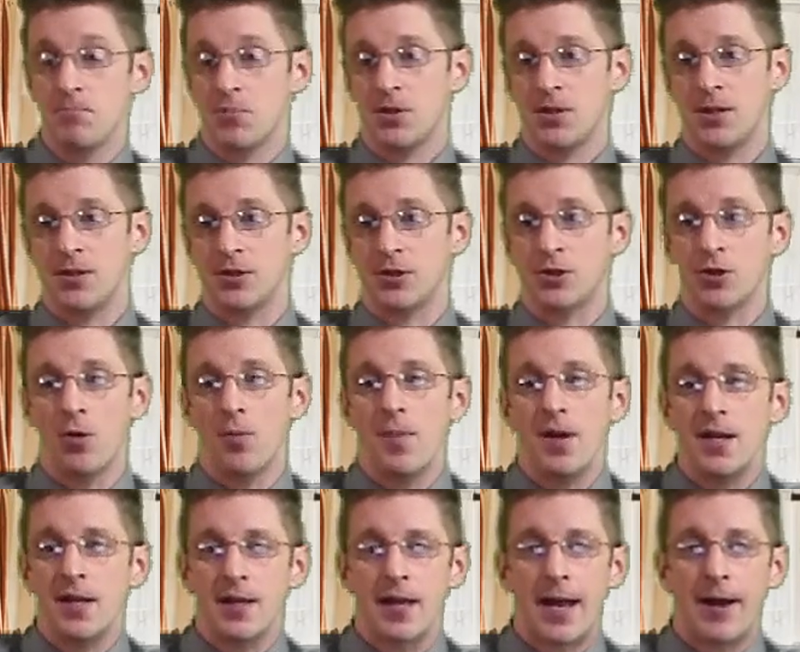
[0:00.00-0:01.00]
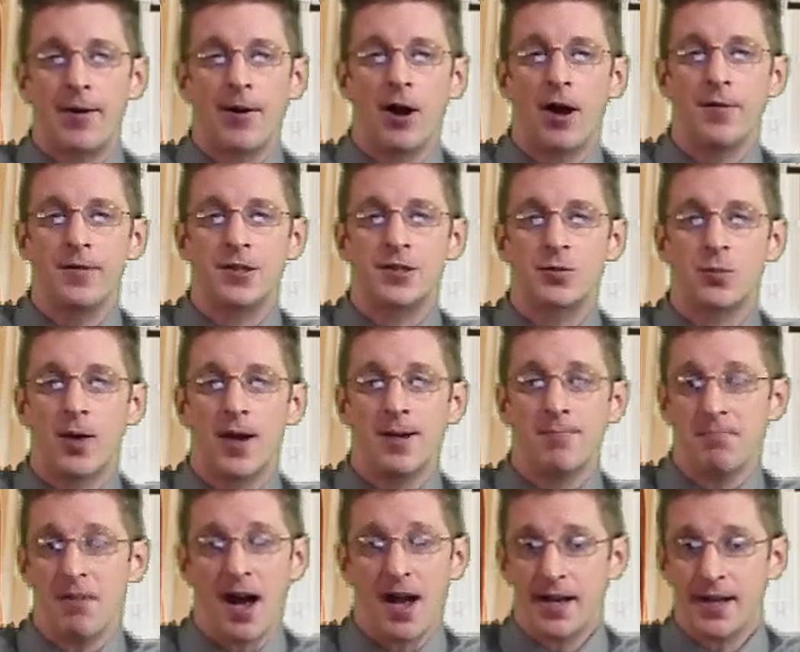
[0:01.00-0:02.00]
Since so many carry on this
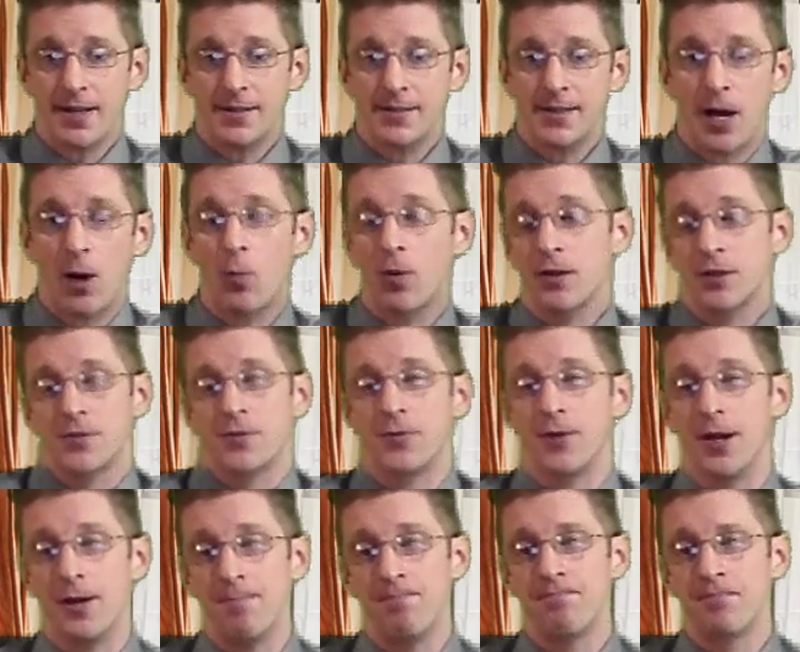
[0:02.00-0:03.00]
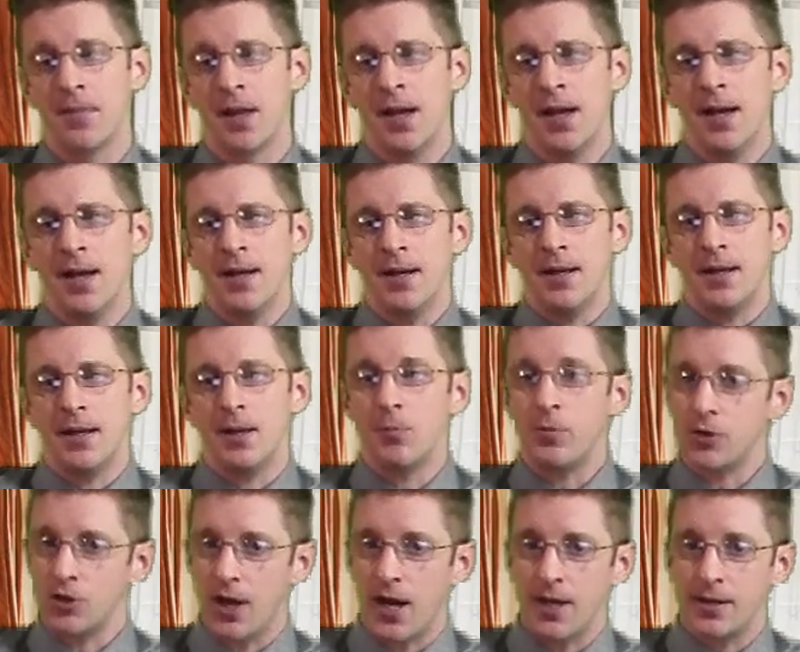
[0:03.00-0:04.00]
way, I guess that works for them. In
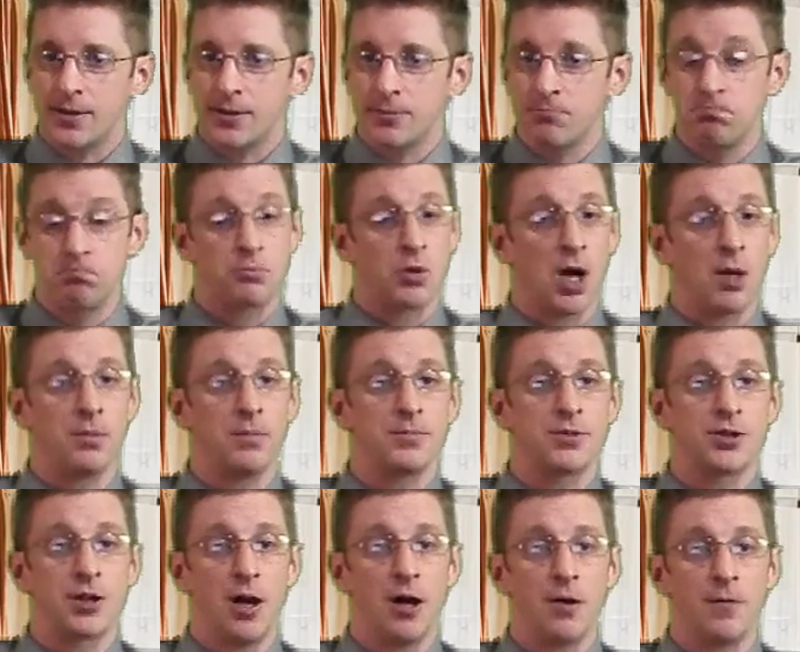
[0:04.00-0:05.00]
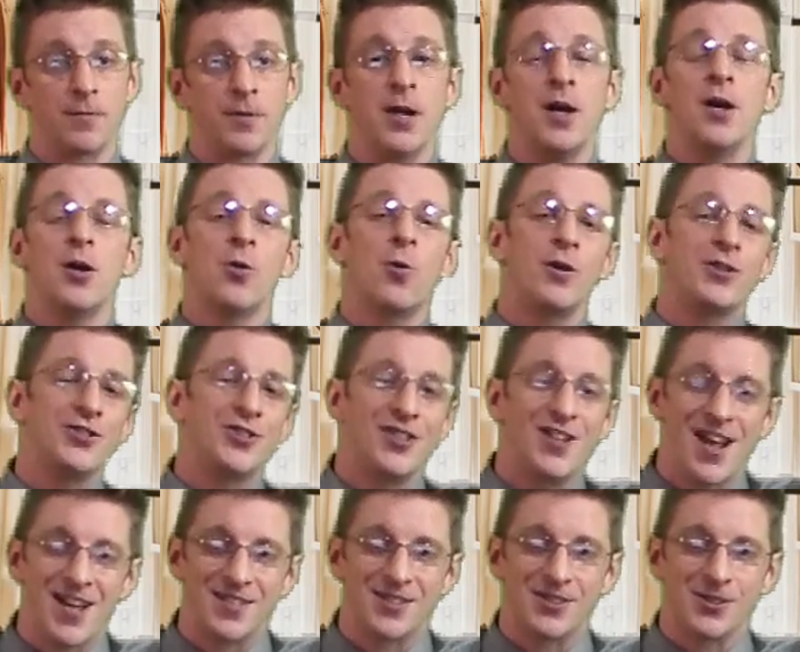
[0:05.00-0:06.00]
which case, problem solved,
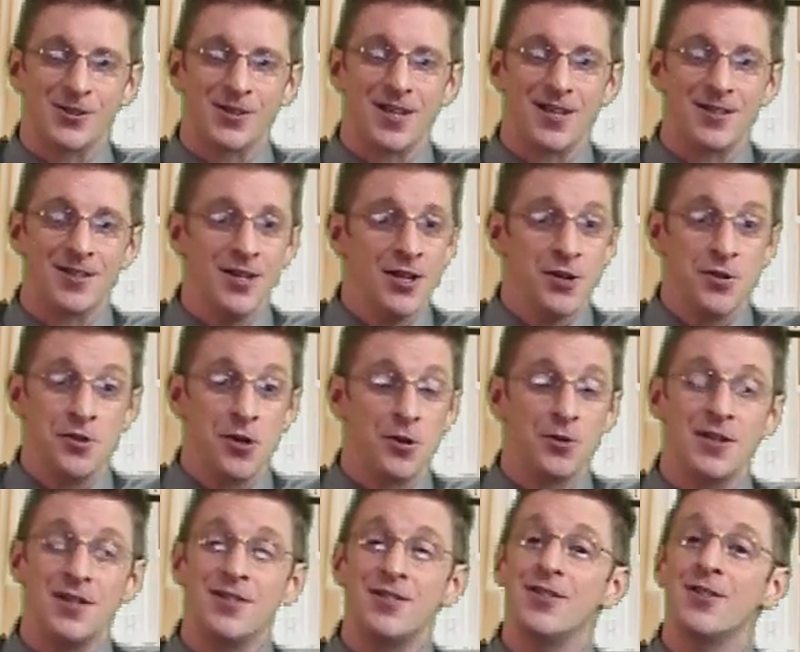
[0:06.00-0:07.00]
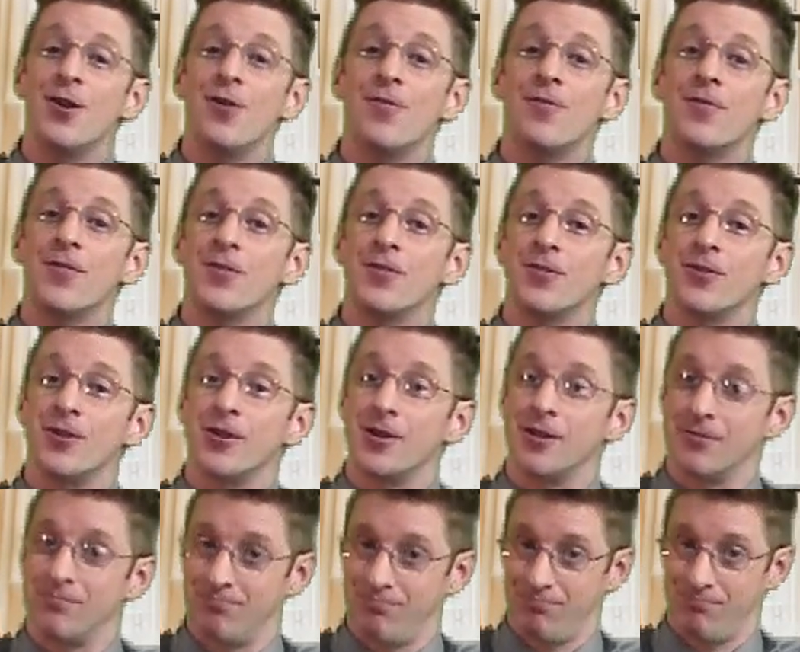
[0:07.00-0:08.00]
question answered, and no need to go
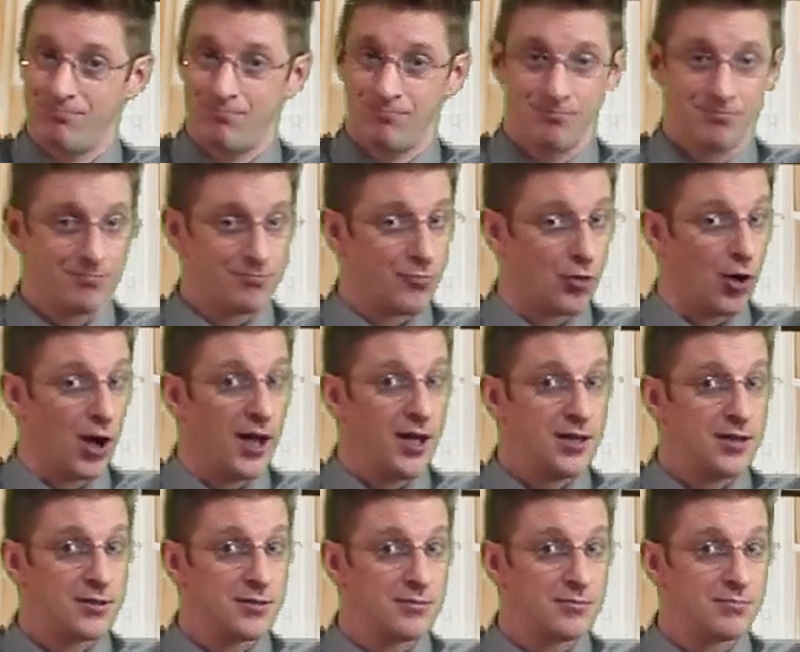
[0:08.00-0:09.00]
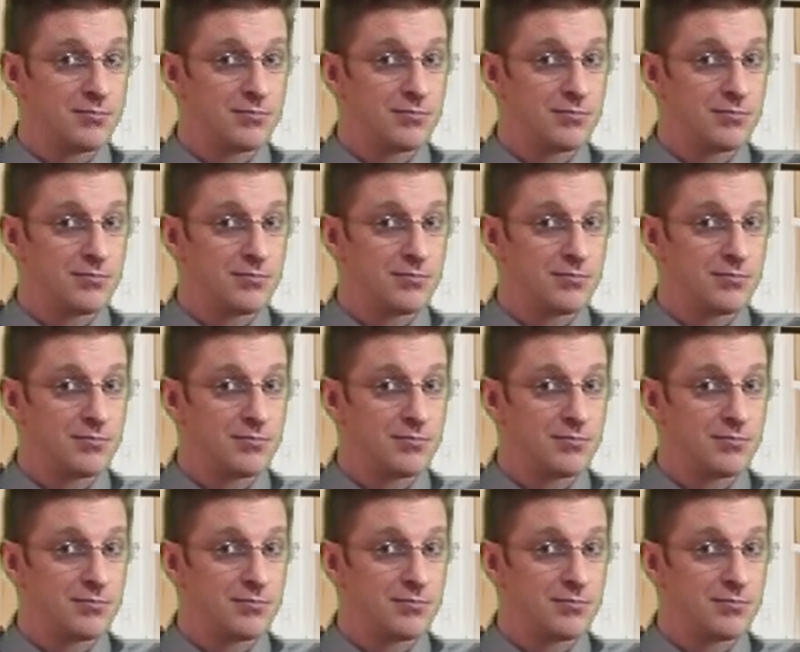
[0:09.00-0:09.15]
further, right?